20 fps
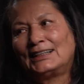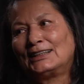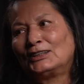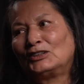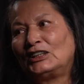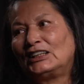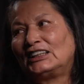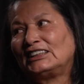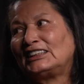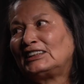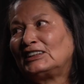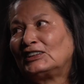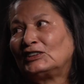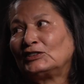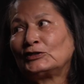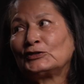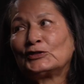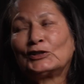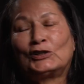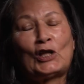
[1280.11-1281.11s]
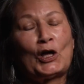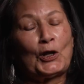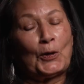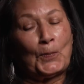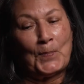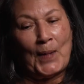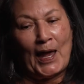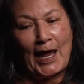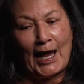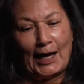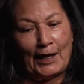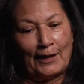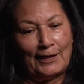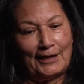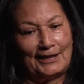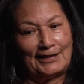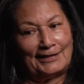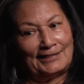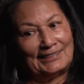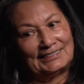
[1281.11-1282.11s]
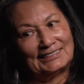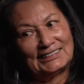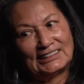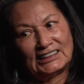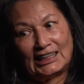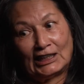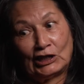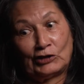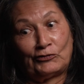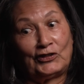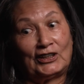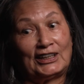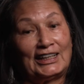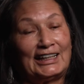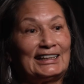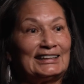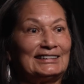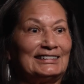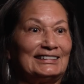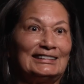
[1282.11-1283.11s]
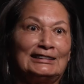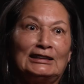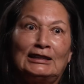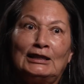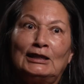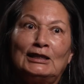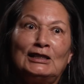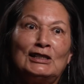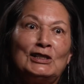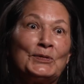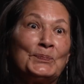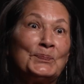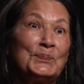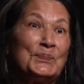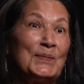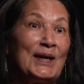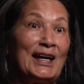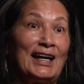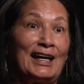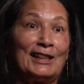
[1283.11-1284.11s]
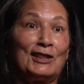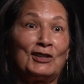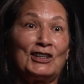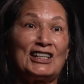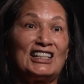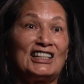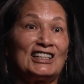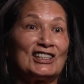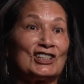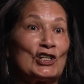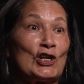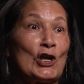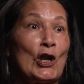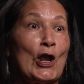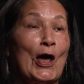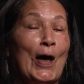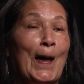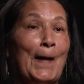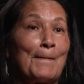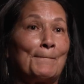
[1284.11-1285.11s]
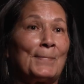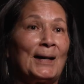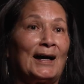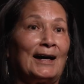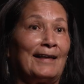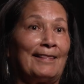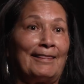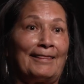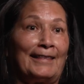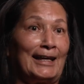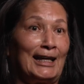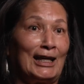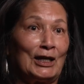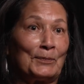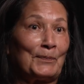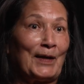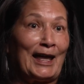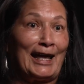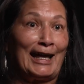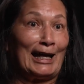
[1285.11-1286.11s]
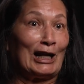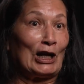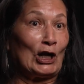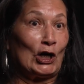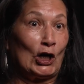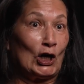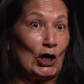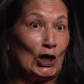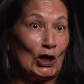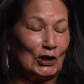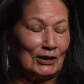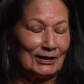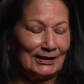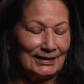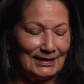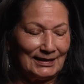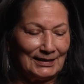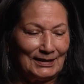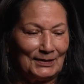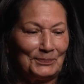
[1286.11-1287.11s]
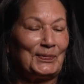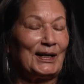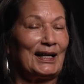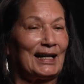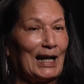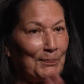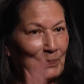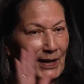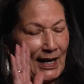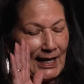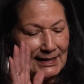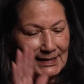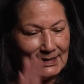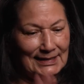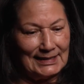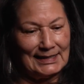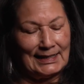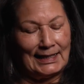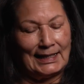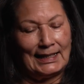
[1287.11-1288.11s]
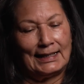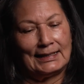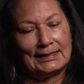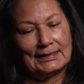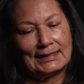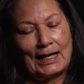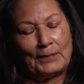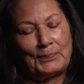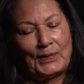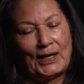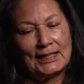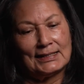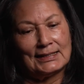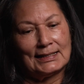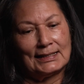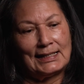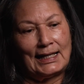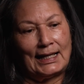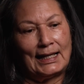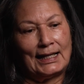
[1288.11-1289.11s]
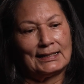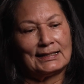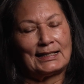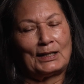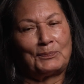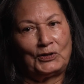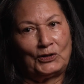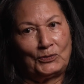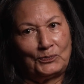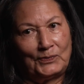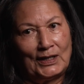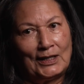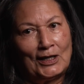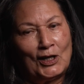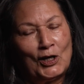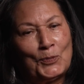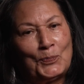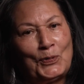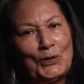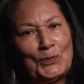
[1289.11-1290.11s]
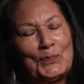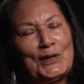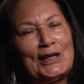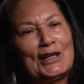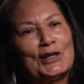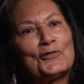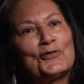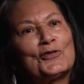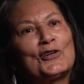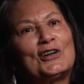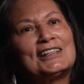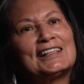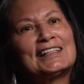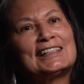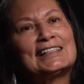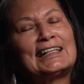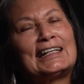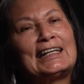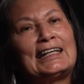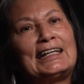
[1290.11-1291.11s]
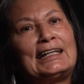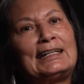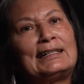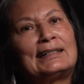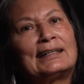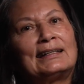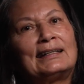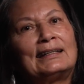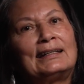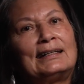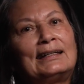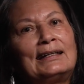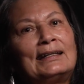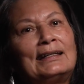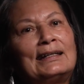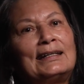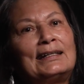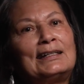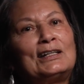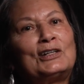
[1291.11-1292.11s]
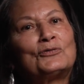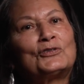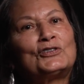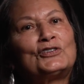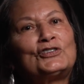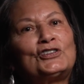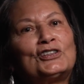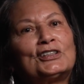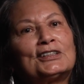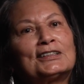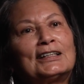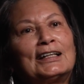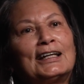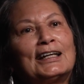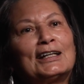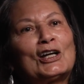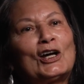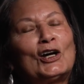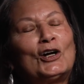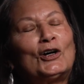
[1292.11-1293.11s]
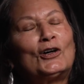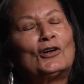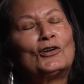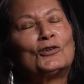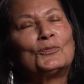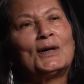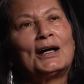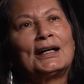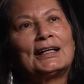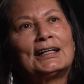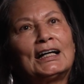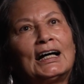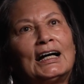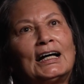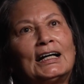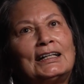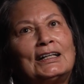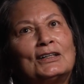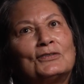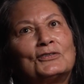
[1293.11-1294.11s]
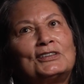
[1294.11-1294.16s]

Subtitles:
Well, there's a lot of math and stuff in it, and math is not my thing at all. But I passed the test. They put me in a front seat, and it was just like, oh my God,